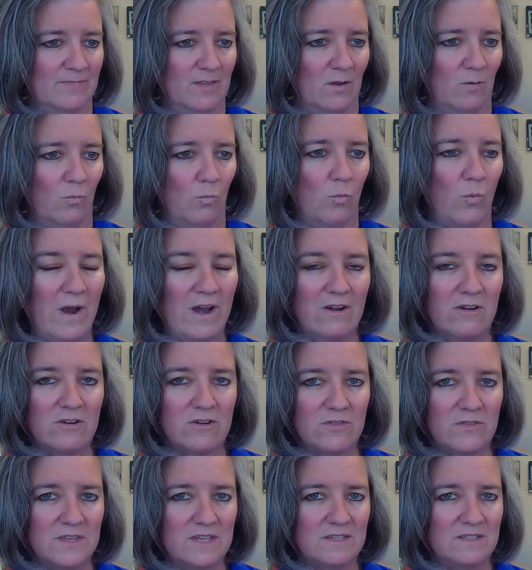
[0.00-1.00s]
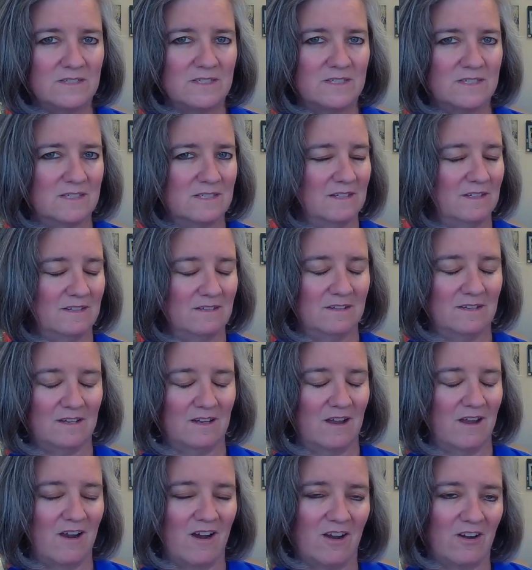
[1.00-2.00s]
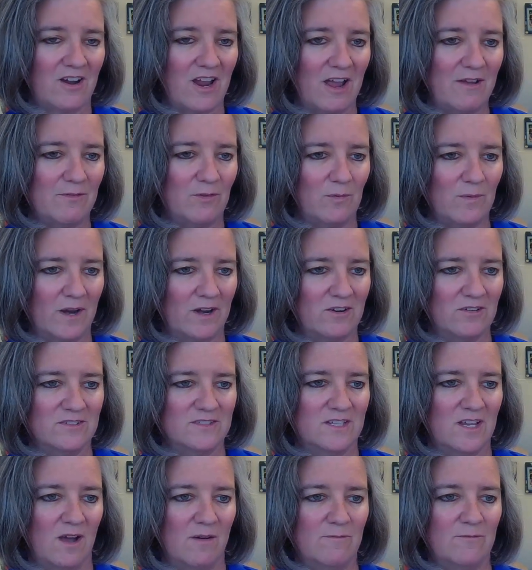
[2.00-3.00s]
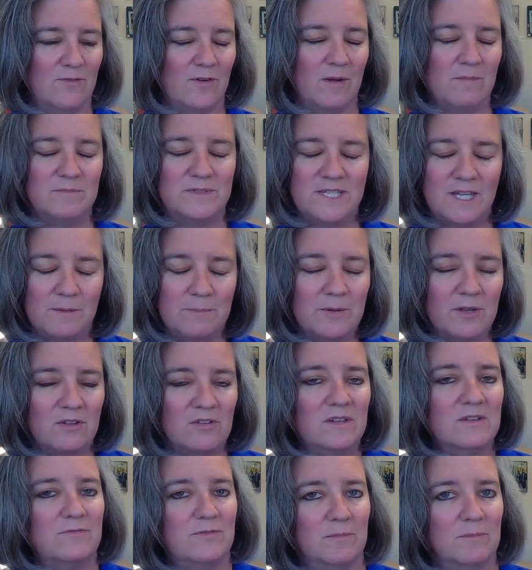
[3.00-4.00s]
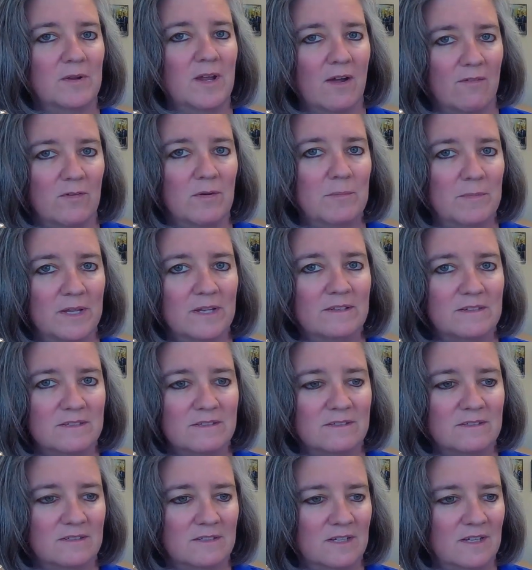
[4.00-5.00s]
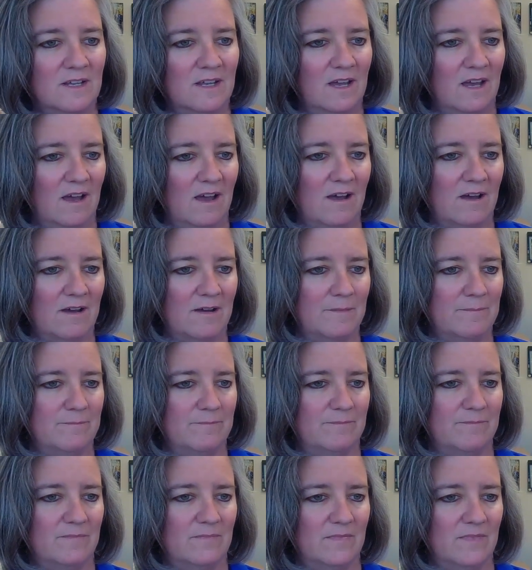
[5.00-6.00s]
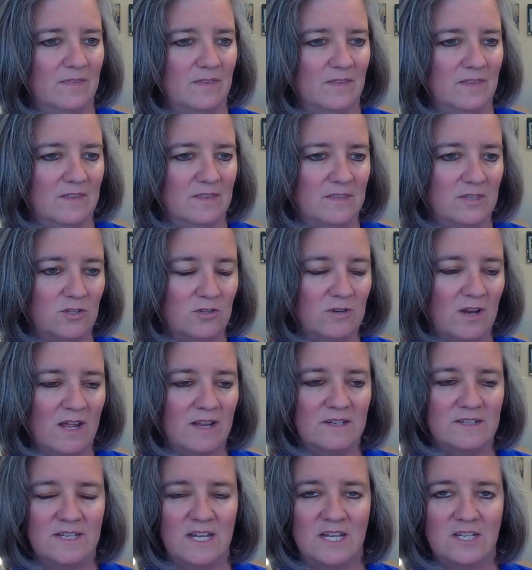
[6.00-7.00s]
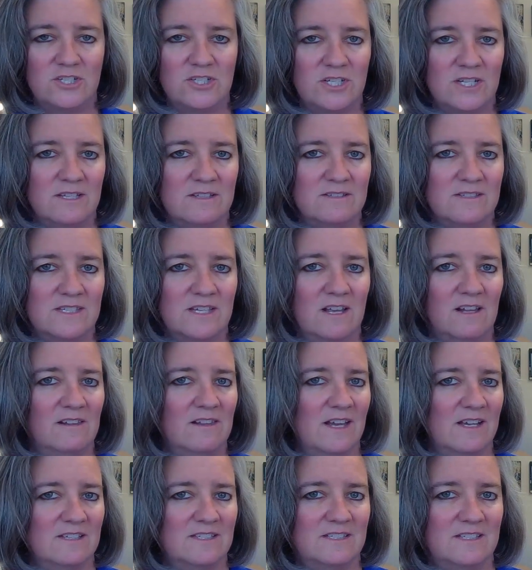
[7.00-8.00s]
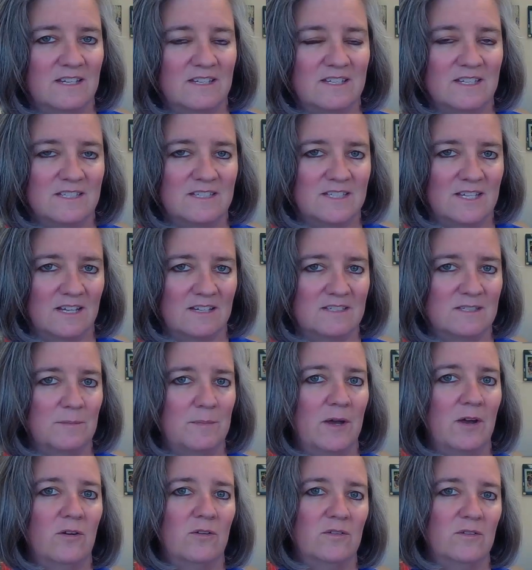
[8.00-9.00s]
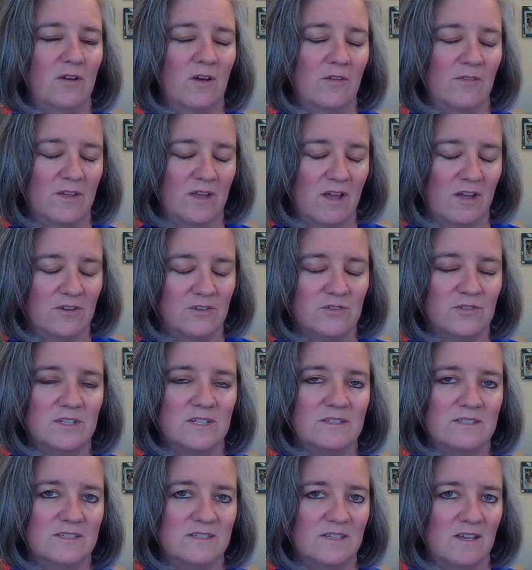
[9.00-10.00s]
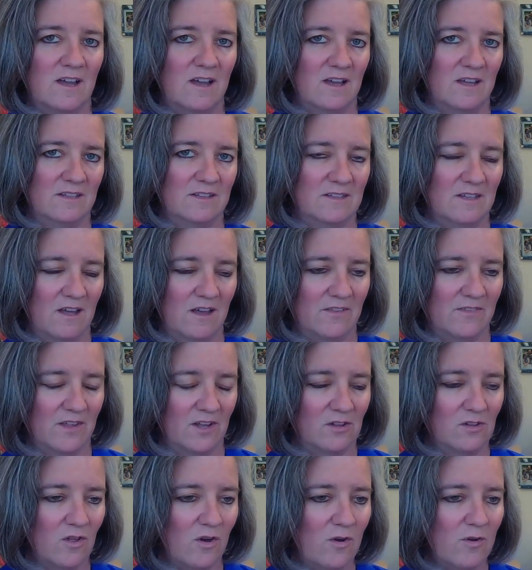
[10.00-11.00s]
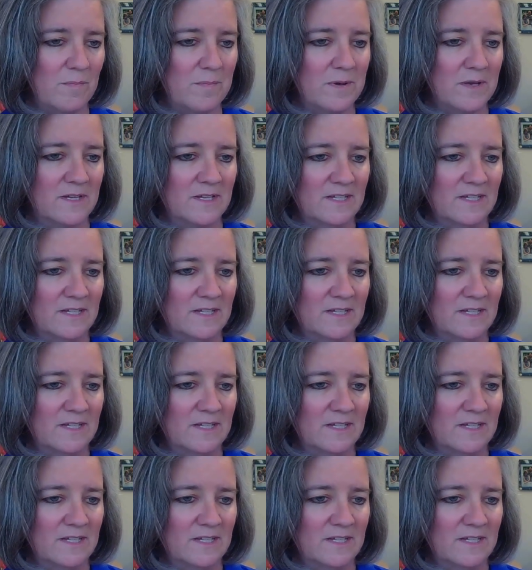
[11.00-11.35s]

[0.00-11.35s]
Where do these archival records come from? Typically from government. The United Nations collects statistics about all the countries on the globe.